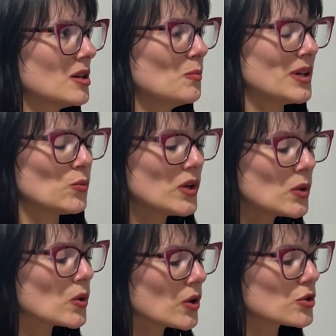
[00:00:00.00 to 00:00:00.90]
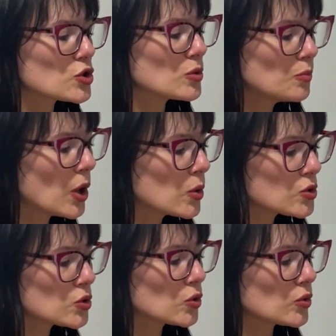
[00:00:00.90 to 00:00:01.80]
But we were
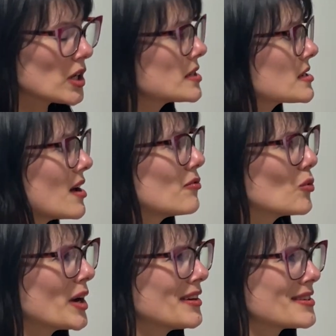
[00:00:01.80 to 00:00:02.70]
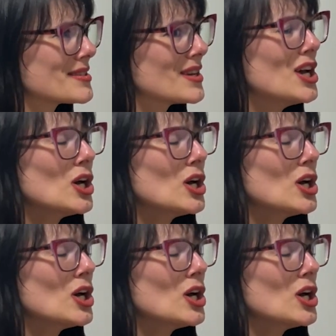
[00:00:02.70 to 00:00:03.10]
supposed to create self-awareness.